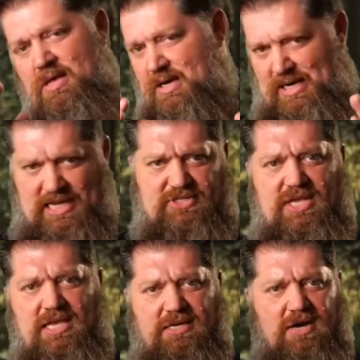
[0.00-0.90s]
let's
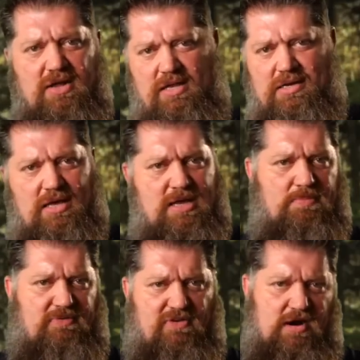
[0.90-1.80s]
say you turn on a
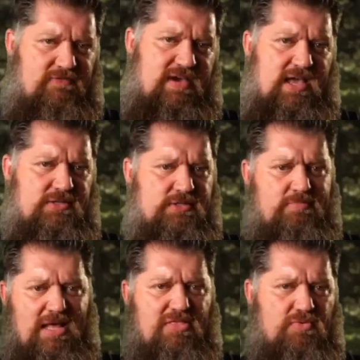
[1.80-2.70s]
couple fart fans,
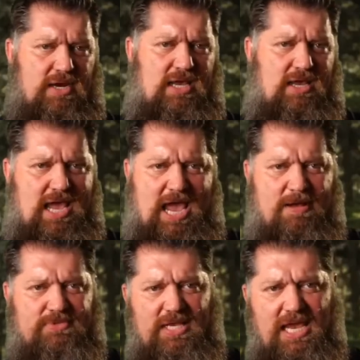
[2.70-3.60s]
about three
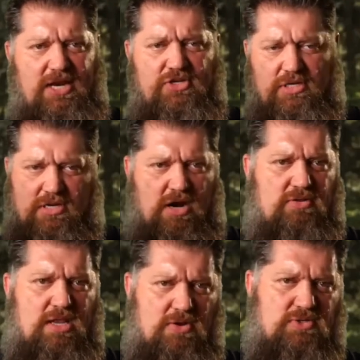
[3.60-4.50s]
amps each, you
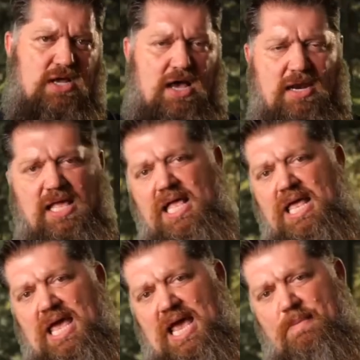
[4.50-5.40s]
turn those on,
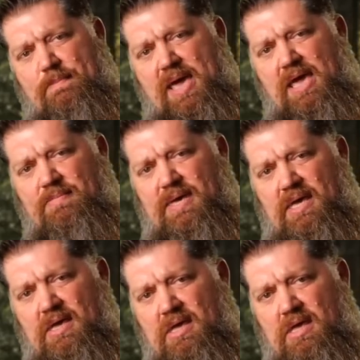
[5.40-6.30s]
and
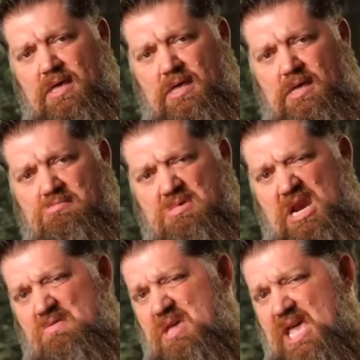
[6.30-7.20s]
maybe you
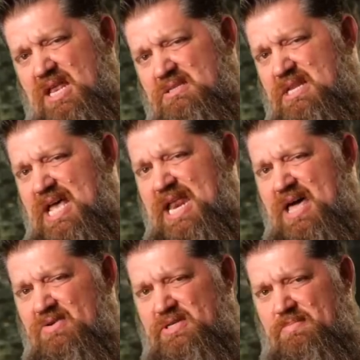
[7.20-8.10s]
know, hit a slide
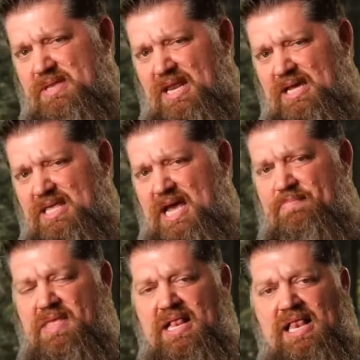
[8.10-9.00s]
out or something like that.
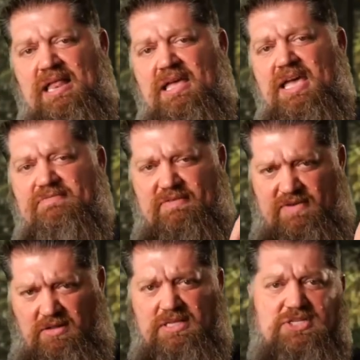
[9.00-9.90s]
If the
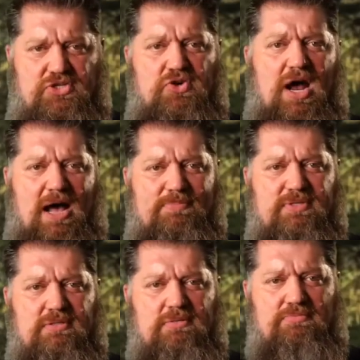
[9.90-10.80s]
voltage
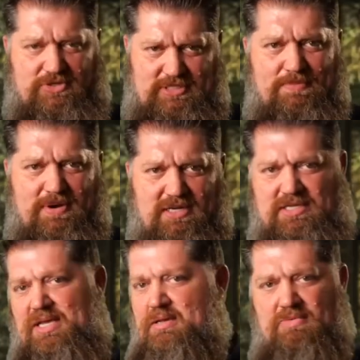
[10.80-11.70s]
drops
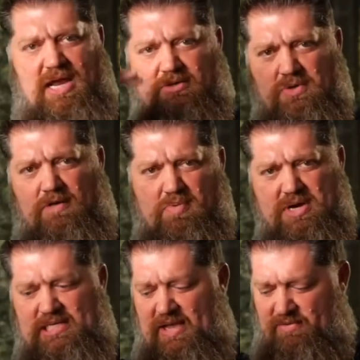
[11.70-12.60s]
precipitously, right?
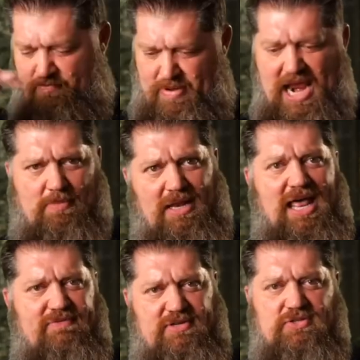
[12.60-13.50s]
12.7, bam,
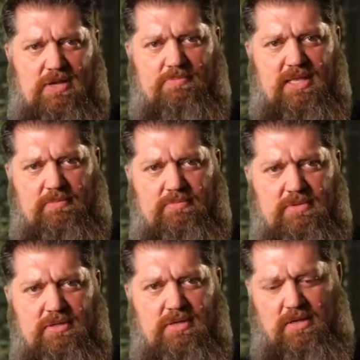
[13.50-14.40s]
11 something.
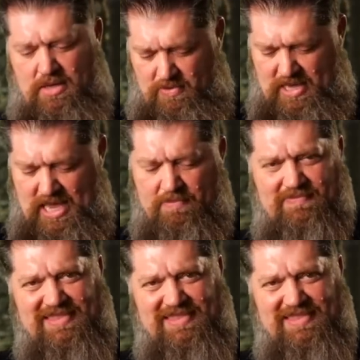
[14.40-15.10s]
Okay.